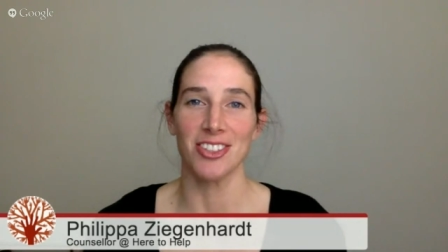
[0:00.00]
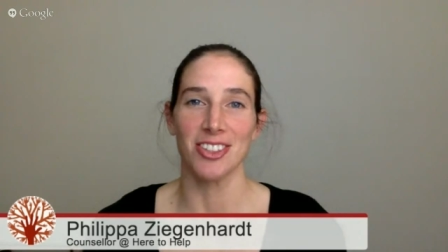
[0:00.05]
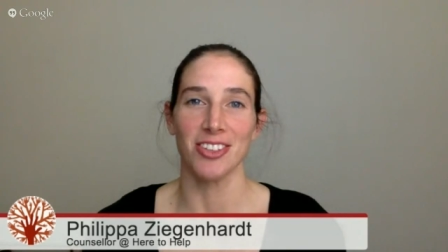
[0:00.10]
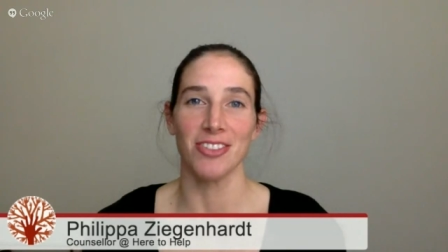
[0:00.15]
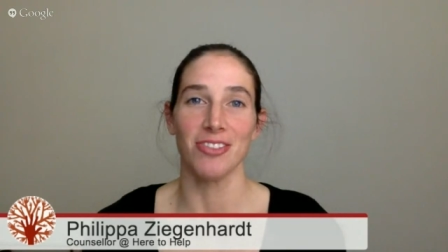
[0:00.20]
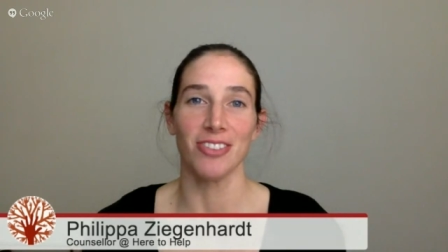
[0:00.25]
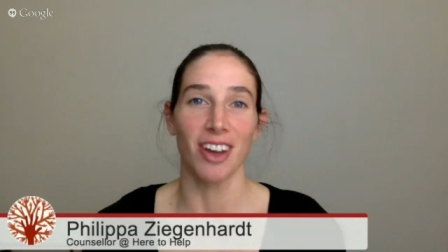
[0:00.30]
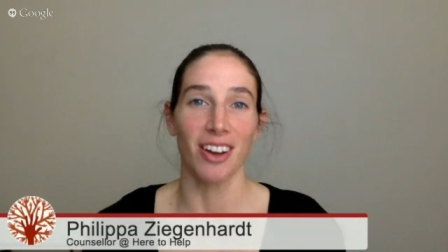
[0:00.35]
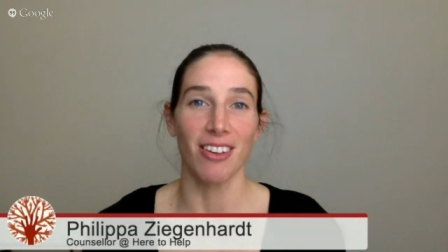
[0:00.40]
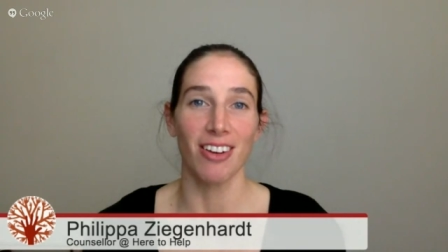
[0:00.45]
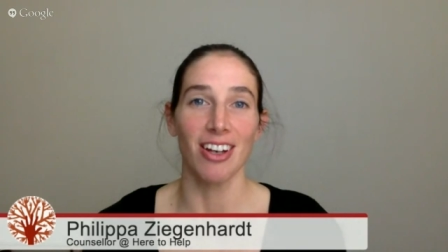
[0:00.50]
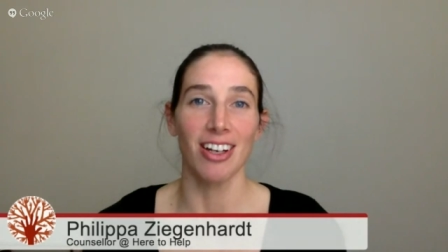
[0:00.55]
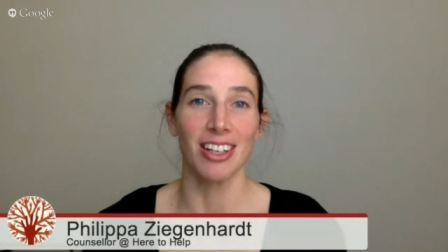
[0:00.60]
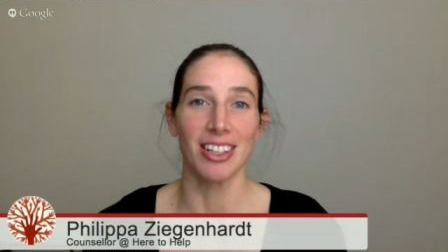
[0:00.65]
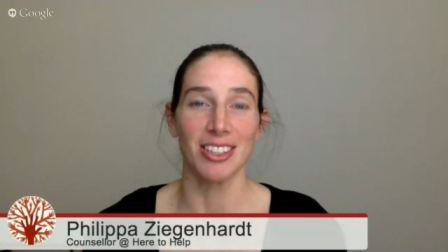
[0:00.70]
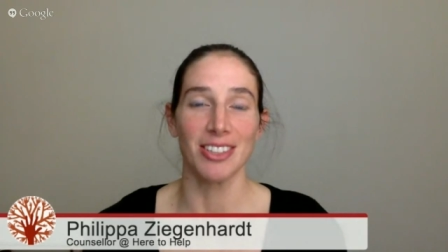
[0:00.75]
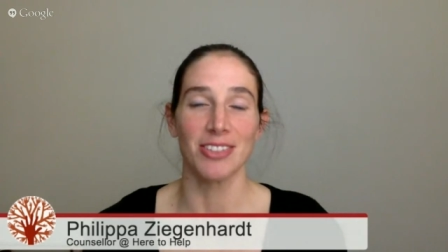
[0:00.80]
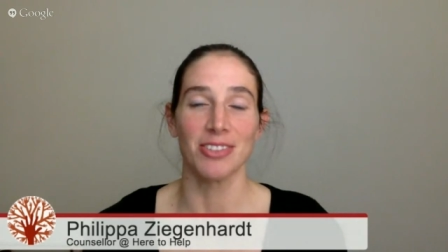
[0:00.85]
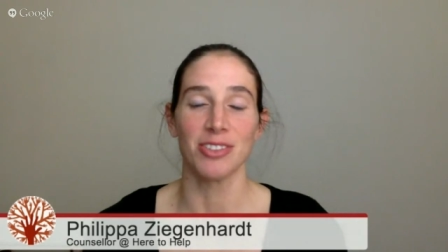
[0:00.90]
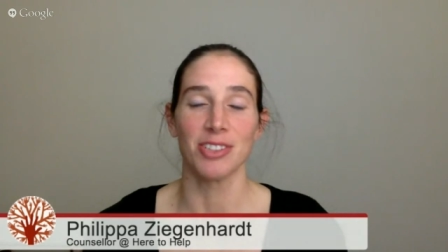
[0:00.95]
do very
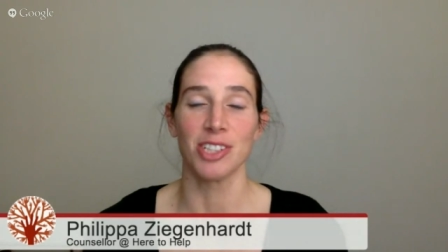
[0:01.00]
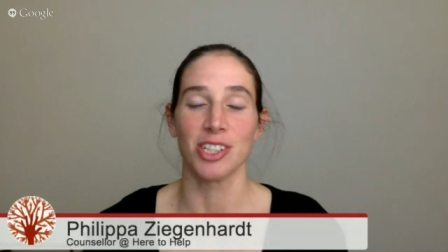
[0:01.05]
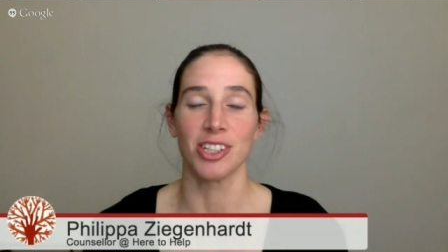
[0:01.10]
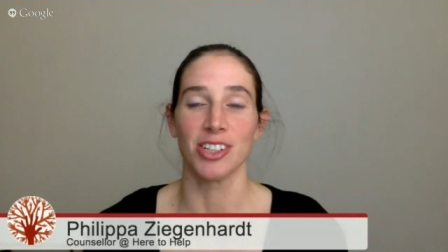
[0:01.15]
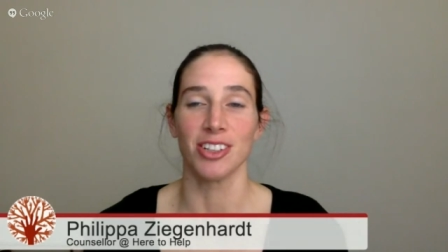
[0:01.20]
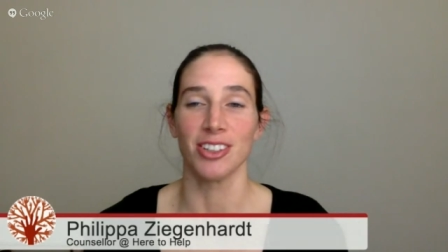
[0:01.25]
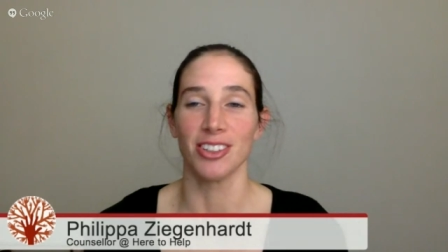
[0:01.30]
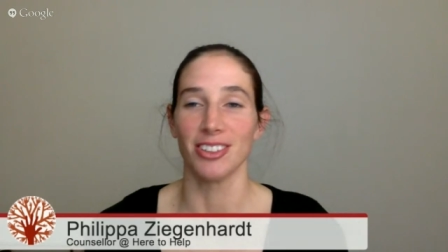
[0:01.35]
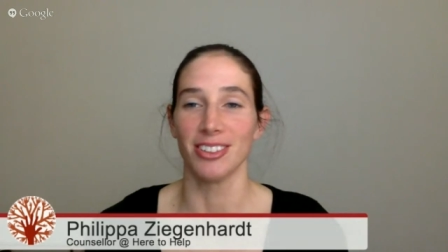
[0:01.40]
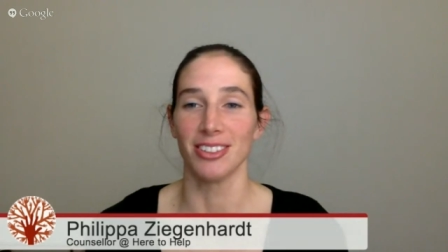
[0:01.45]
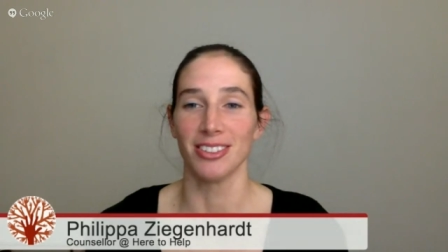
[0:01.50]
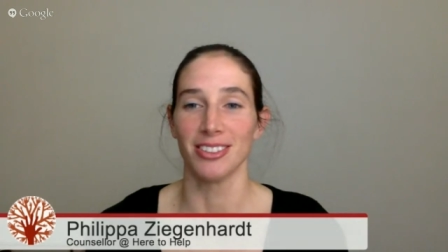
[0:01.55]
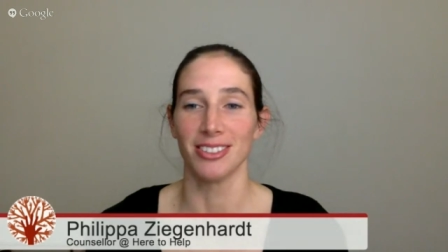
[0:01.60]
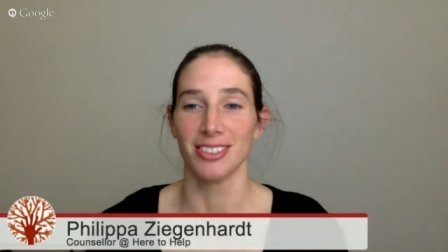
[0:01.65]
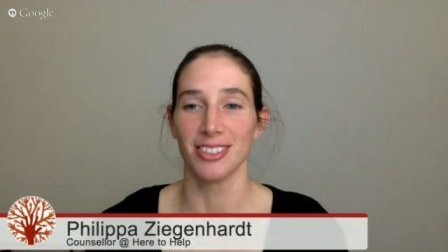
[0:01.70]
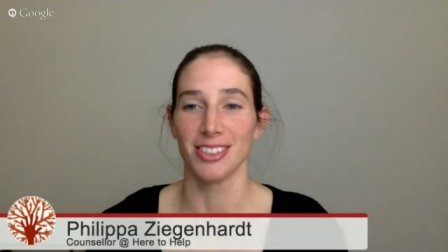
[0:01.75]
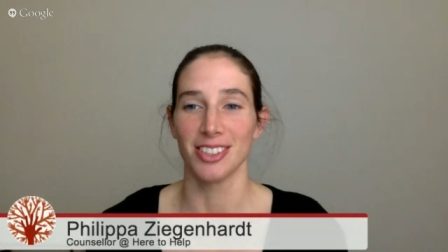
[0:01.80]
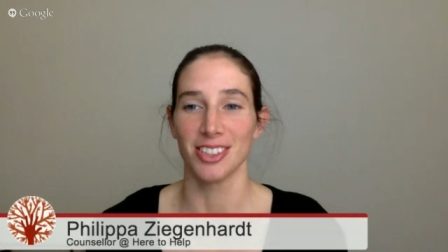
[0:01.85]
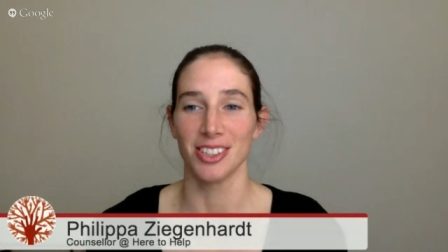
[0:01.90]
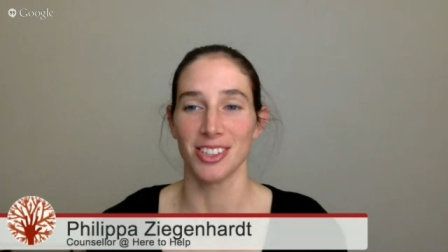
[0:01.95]
little to
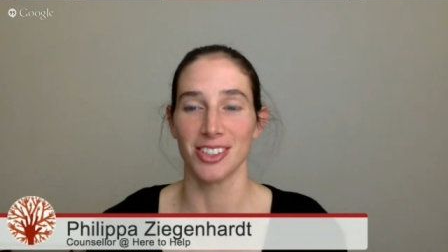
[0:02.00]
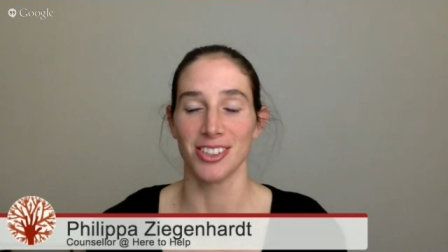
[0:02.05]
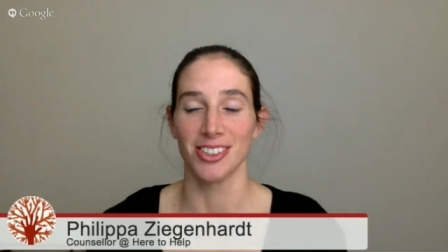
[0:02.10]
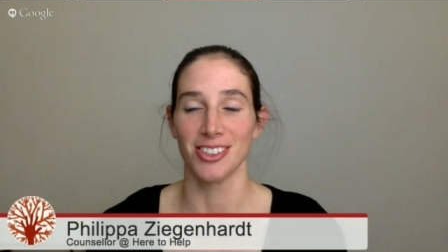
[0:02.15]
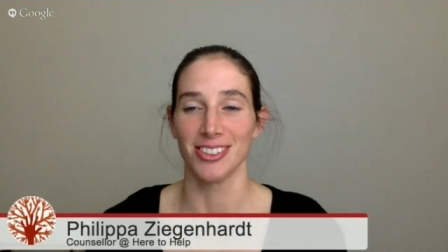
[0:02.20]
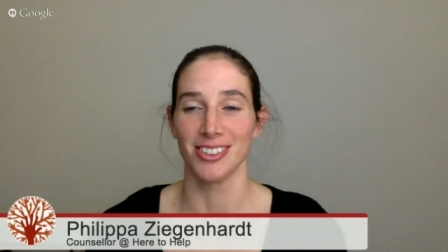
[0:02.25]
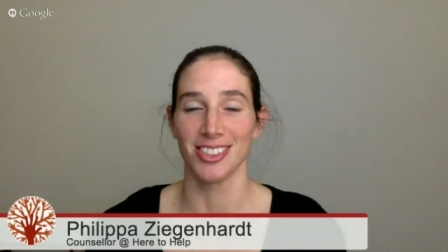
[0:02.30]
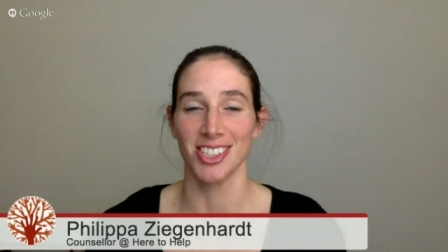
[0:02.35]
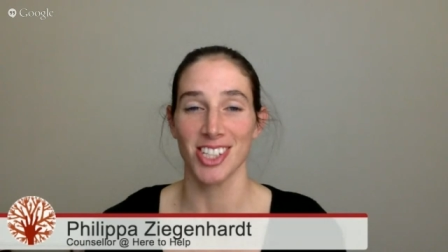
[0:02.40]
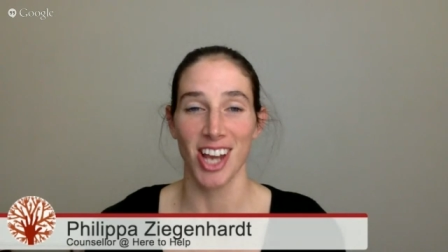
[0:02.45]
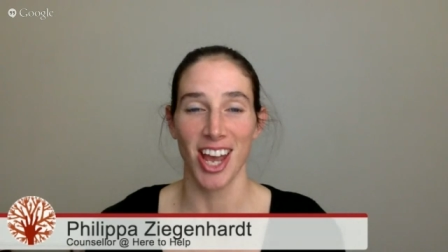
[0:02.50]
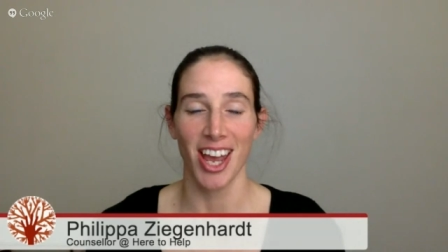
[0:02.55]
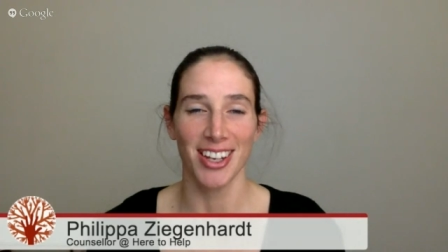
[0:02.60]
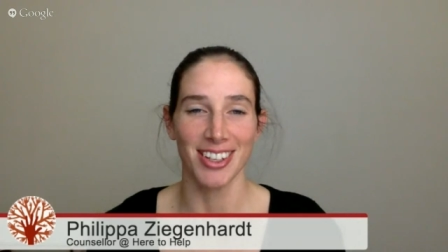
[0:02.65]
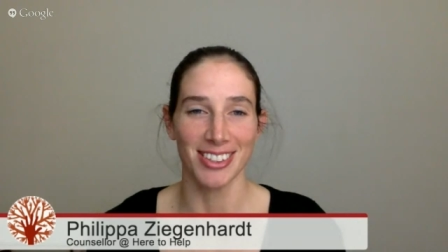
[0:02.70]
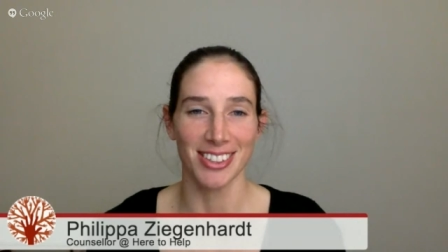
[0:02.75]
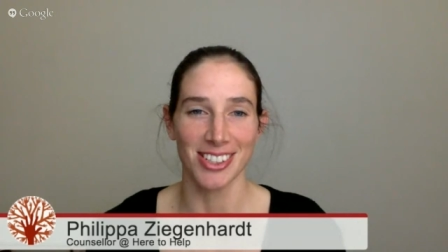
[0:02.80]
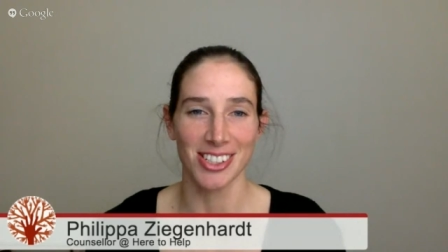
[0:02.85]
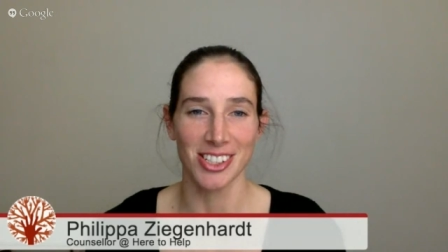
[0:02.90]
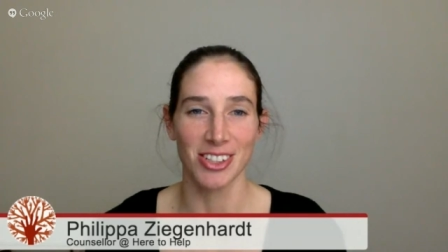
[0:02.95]

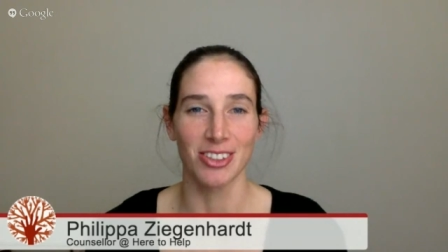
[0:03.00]
change.